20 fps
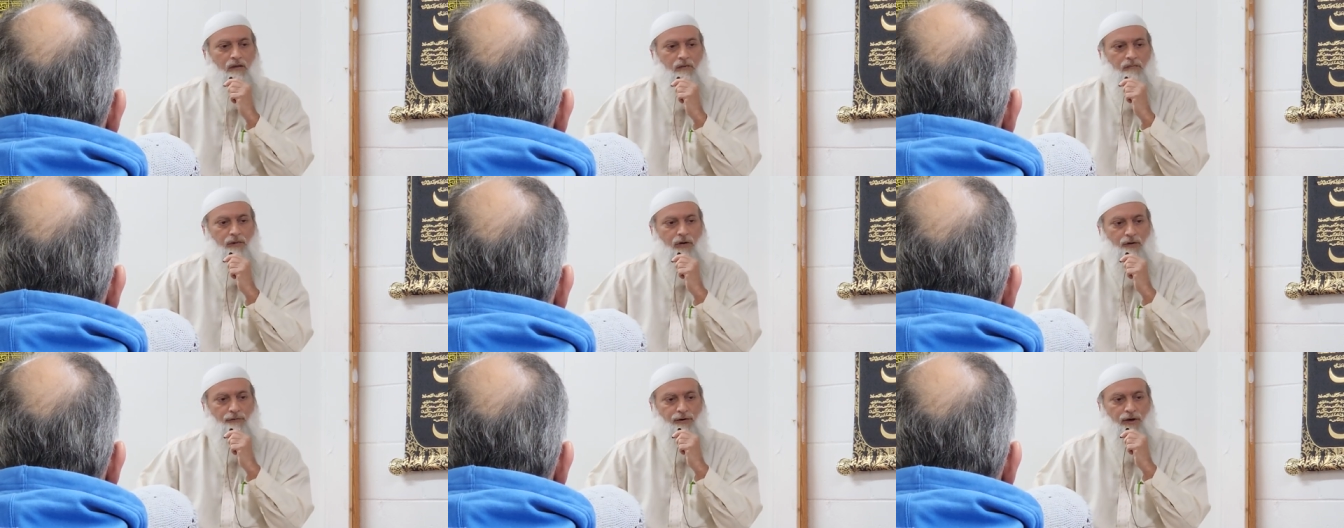
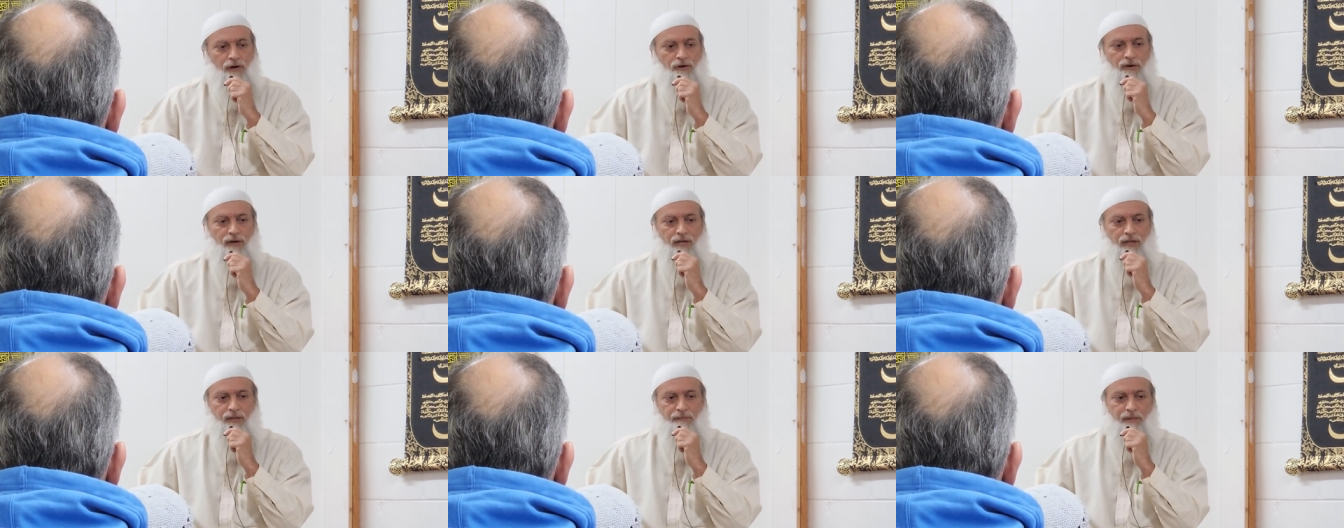But if I
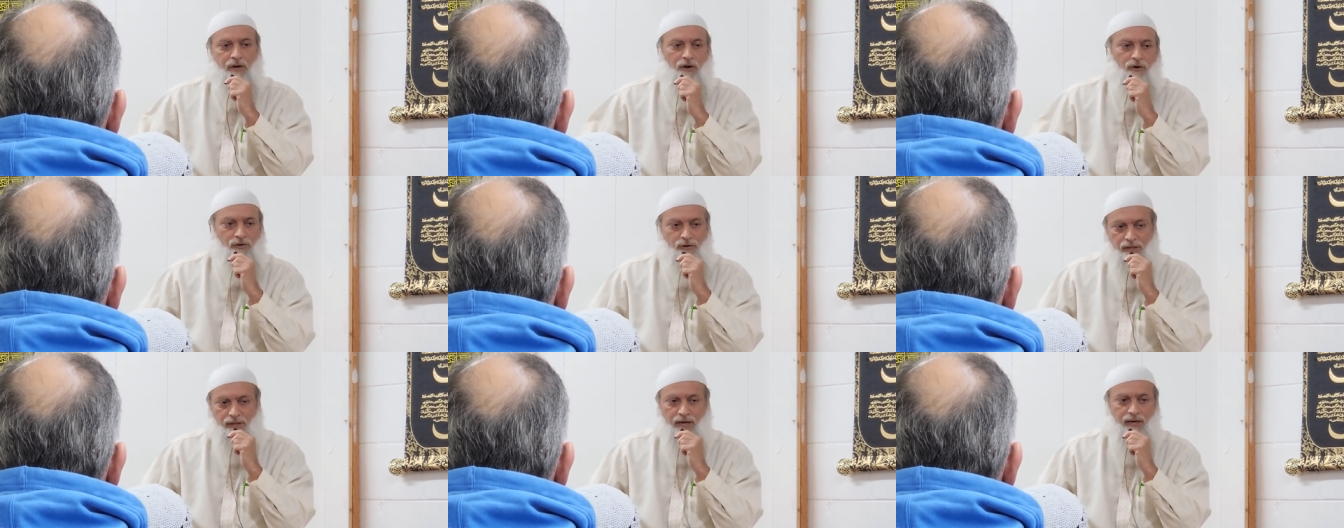look at the
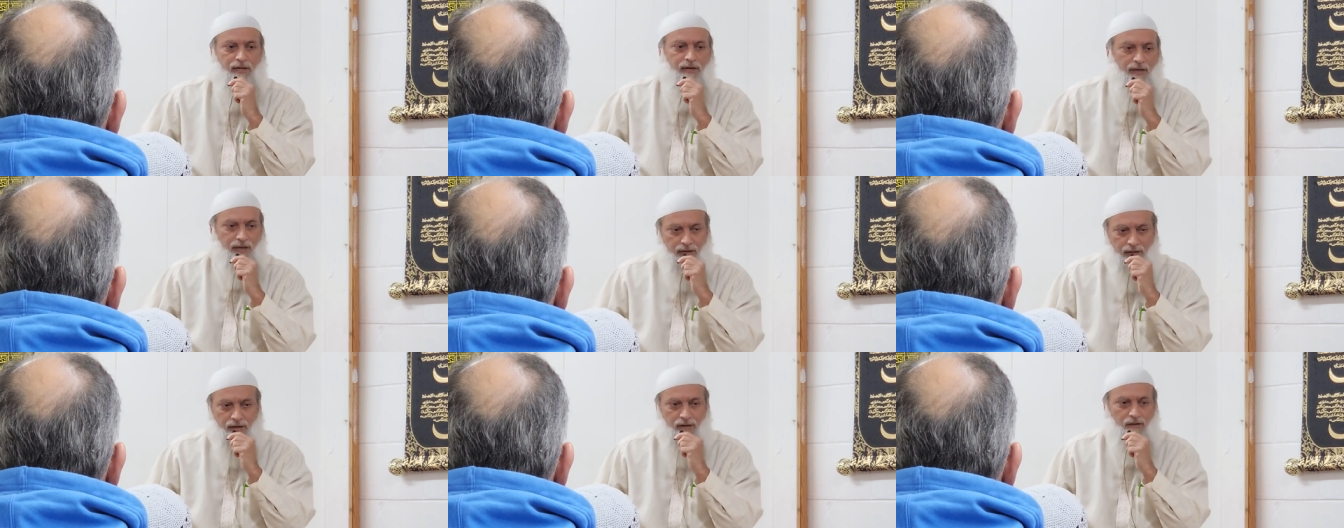miracle that he
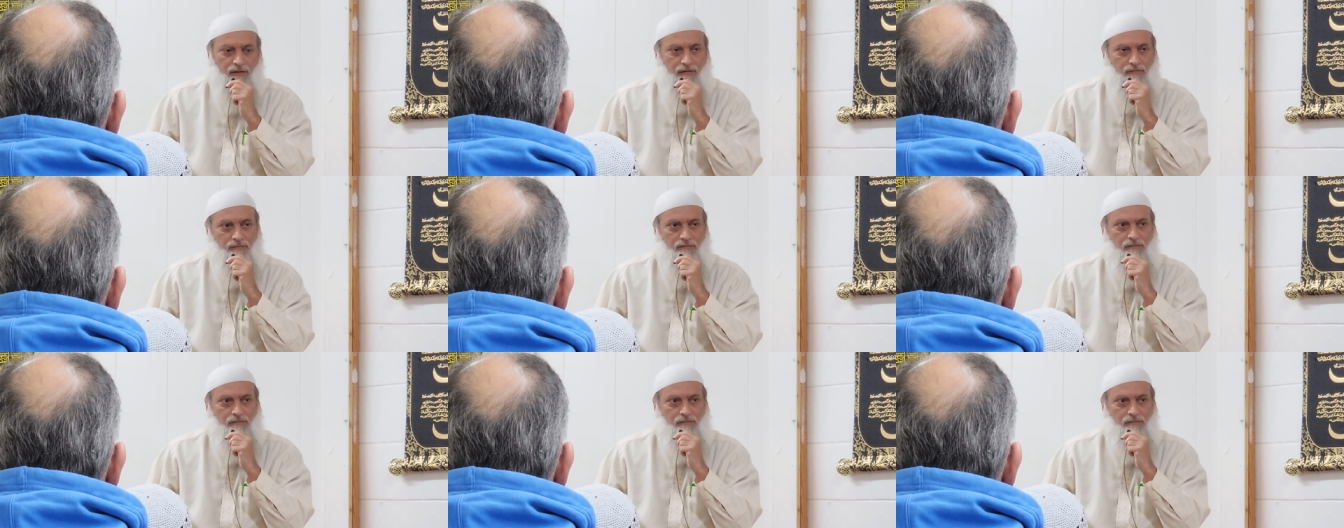did,